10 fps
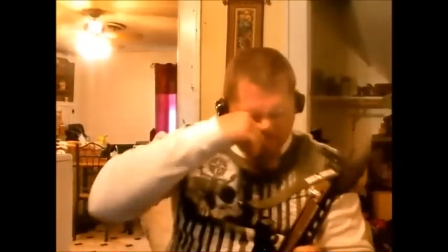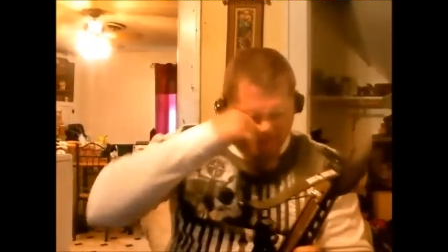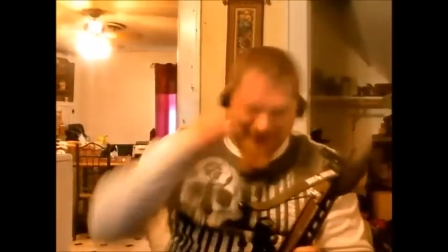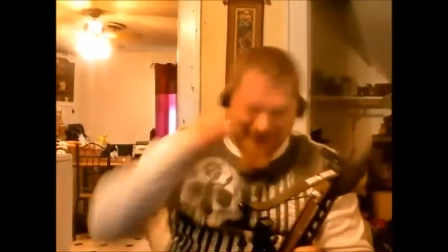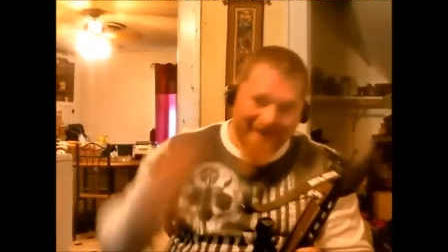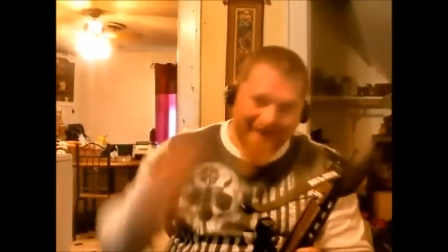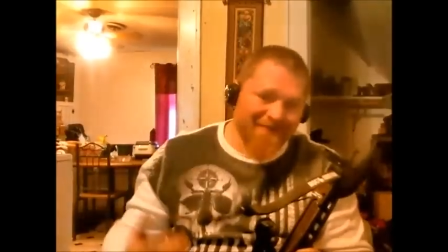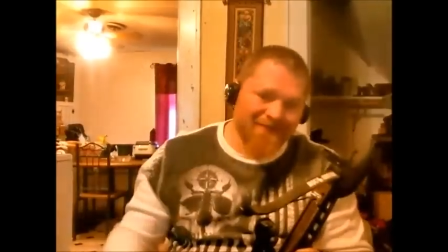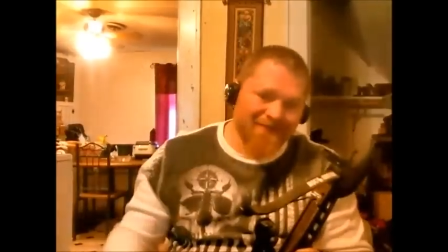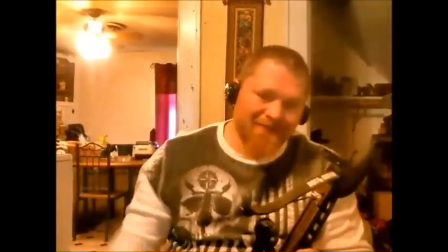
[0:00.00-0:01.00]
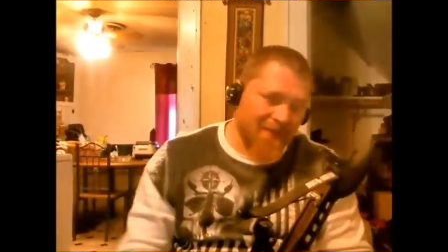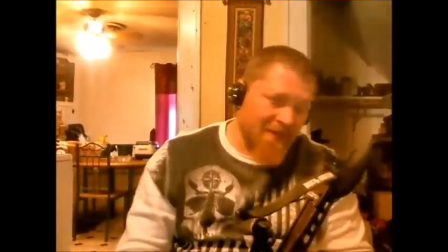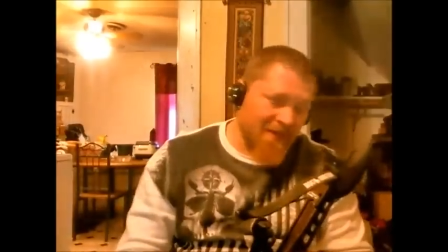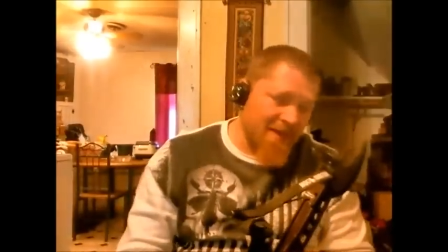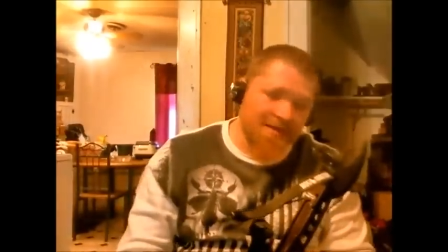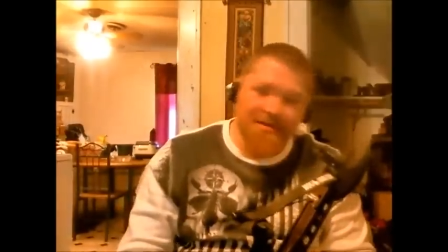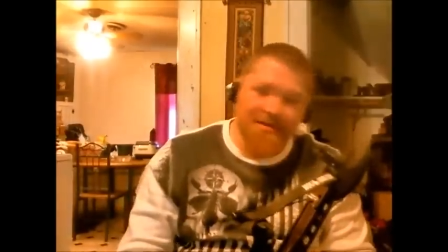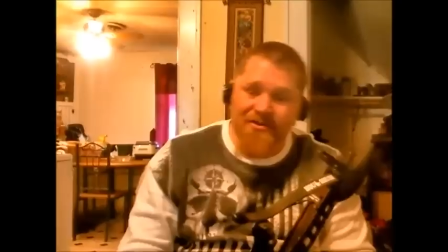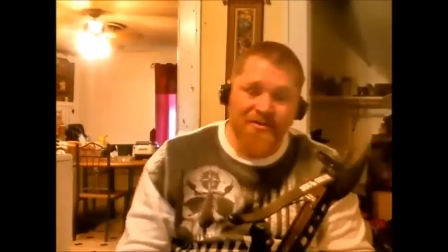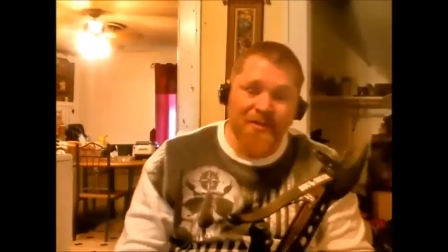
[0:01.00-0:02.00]
again, that's
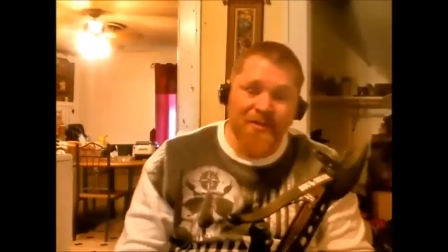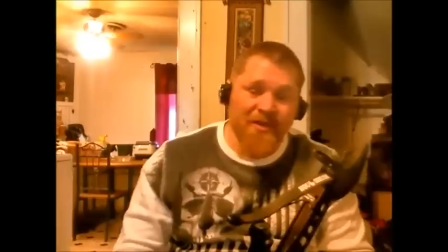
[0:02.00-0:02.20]
just as big a